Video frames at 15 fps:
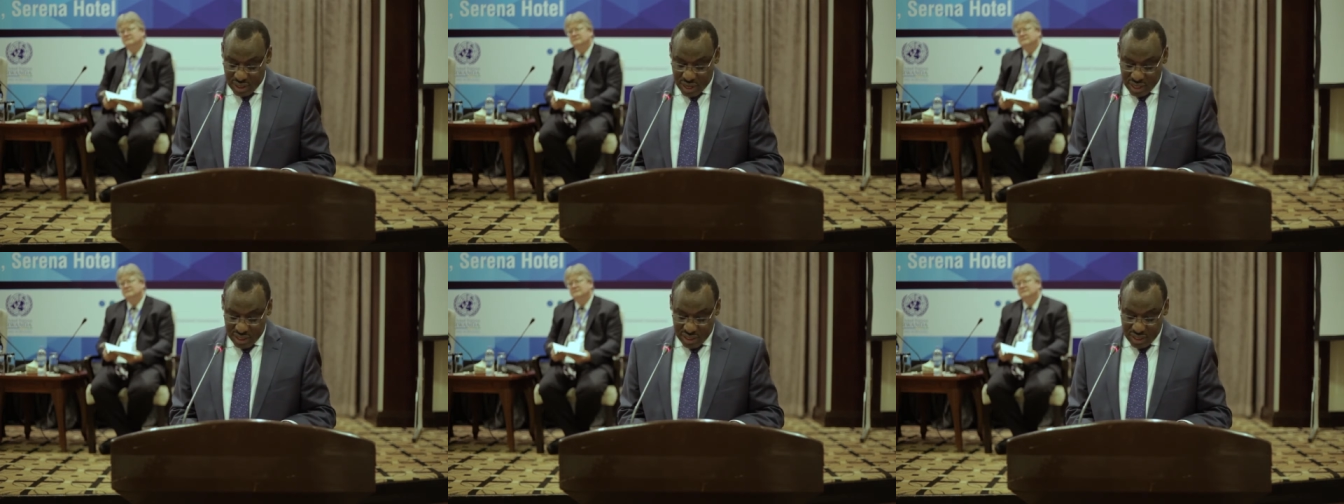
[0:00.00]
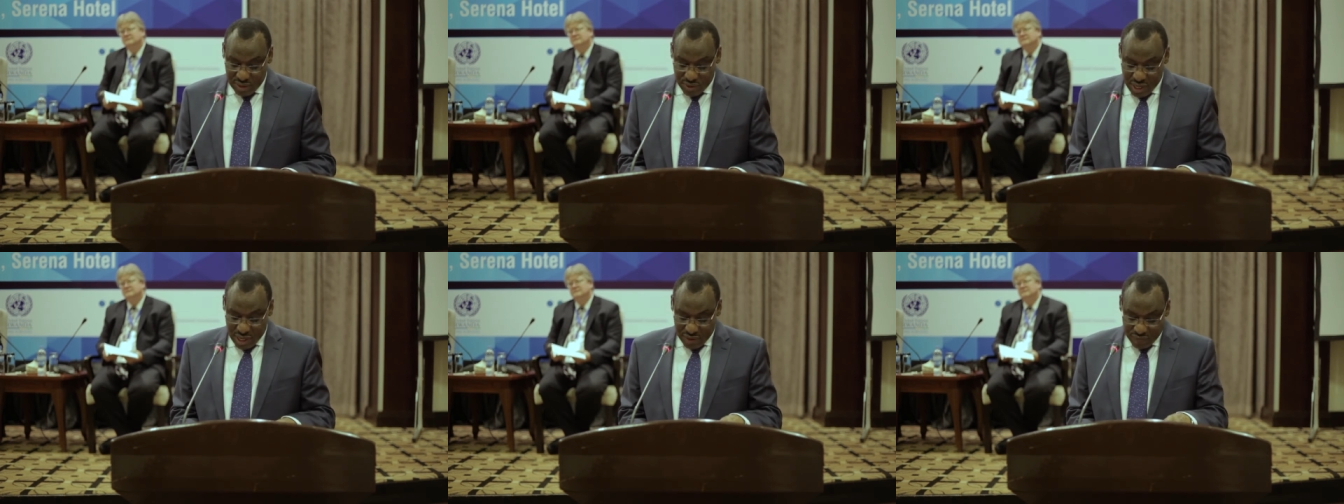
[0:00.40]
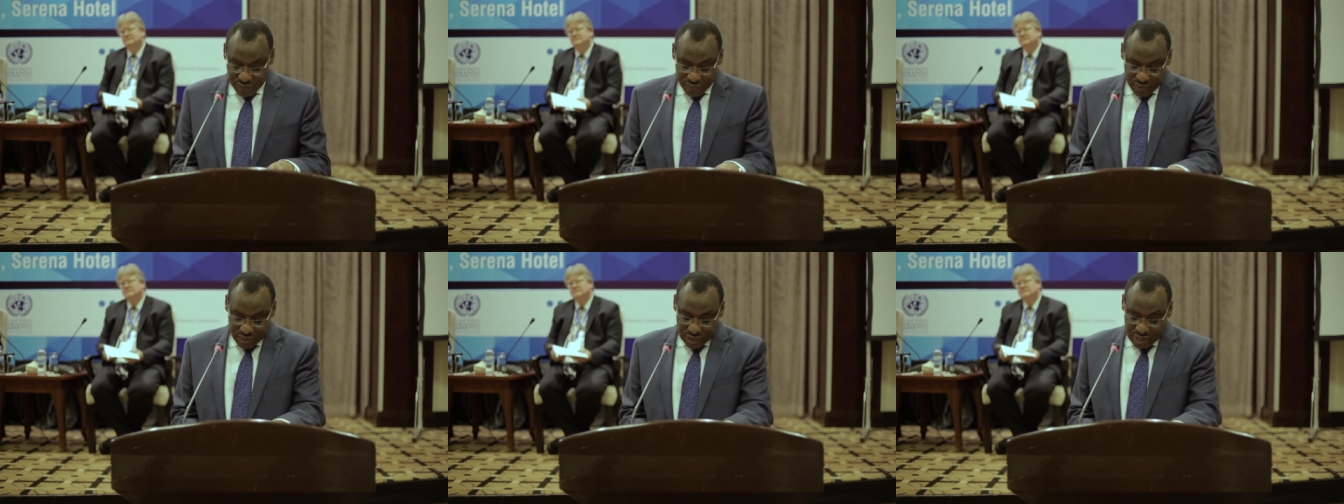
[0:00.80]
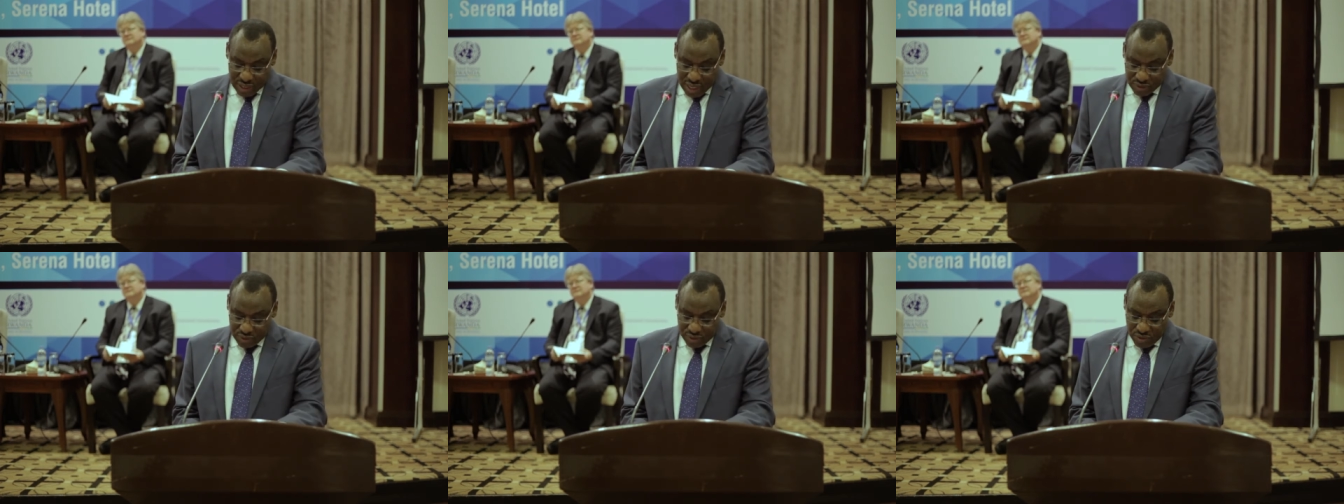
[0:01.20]
And then you have the
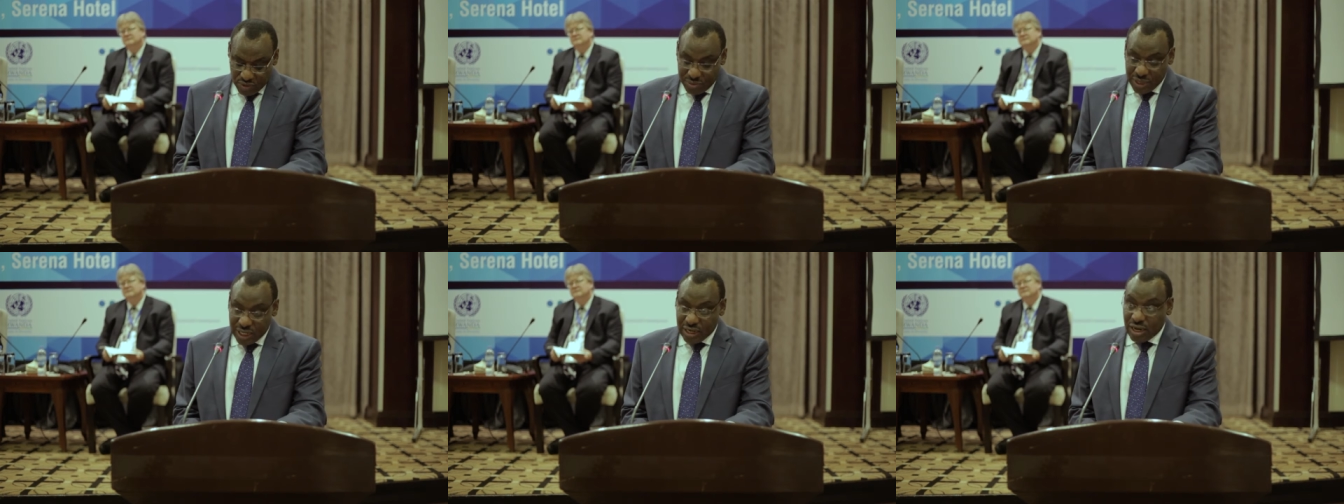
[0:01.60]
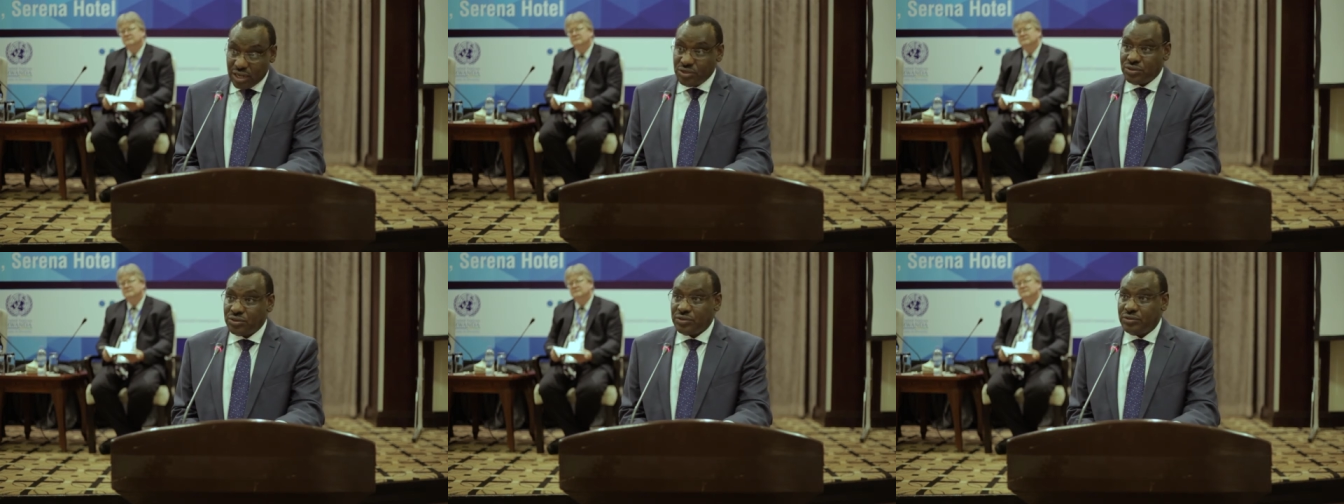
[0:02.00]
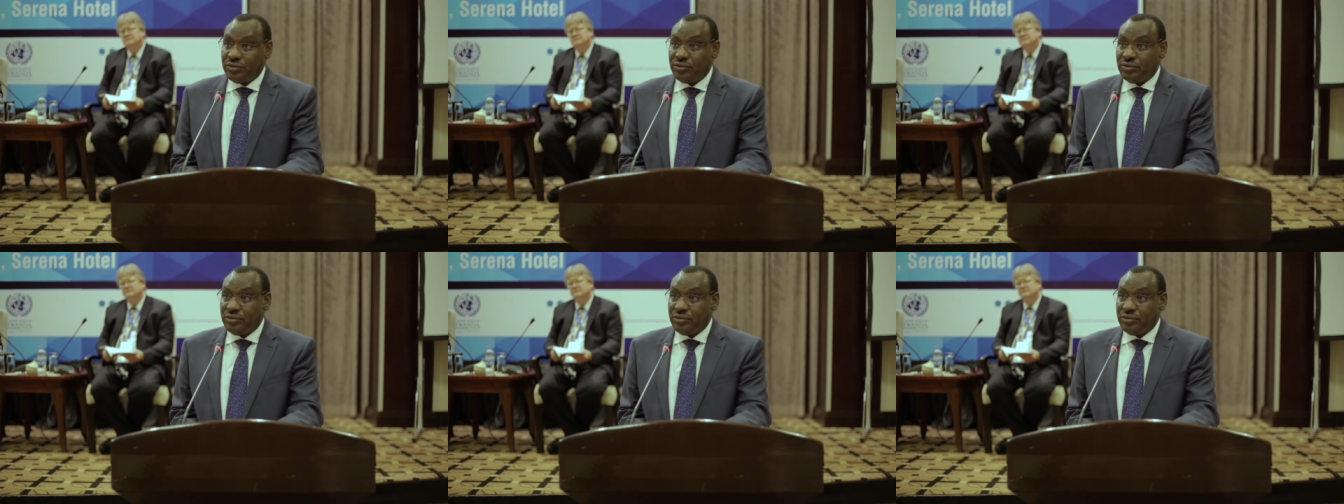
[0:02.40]
National Women Council.